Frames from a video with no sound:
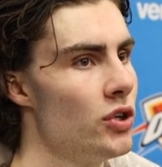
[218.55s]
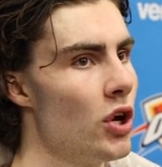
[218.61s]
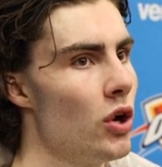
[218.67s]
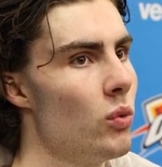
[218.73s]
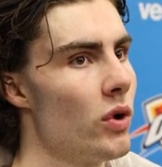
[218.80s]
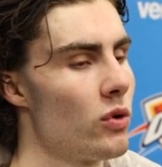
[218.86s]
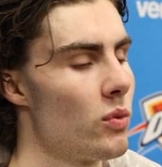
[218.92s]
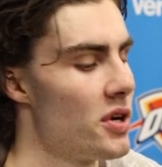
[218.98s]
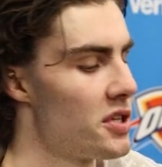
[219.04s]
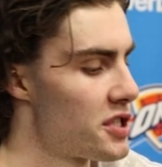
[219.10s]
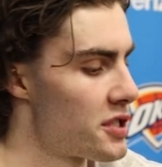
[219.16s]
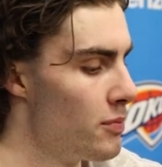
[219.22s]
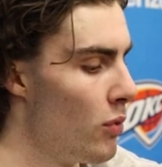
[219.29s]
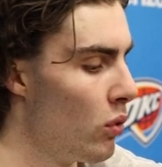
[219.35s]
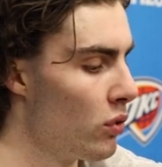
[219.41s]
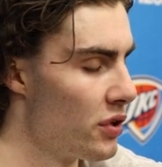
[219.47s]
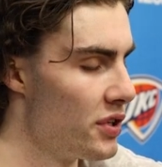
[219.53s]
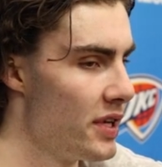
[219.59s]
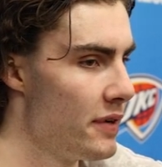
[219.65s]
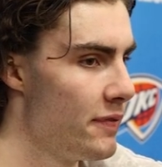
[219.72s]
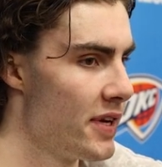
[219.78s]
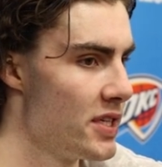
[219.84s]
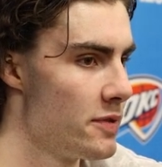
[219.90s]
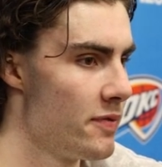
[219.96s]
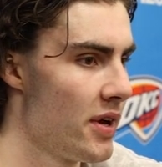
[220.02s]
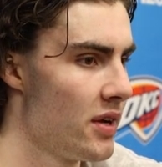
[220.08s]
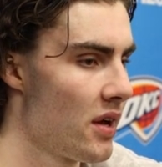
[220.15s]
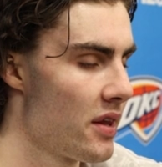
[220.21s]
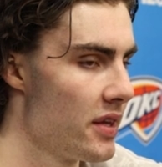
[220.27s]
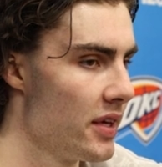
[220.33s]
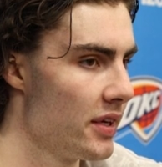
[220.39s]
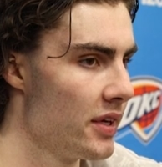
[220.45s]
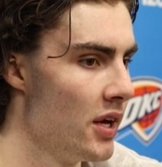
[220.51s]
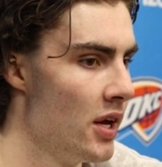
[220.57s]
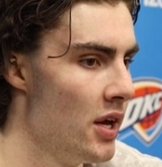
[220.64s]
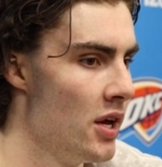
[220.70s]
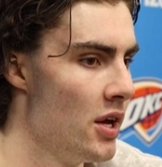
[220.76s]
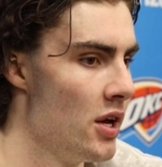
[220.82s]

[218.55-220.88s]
You know, whether we're small on defensive end, I think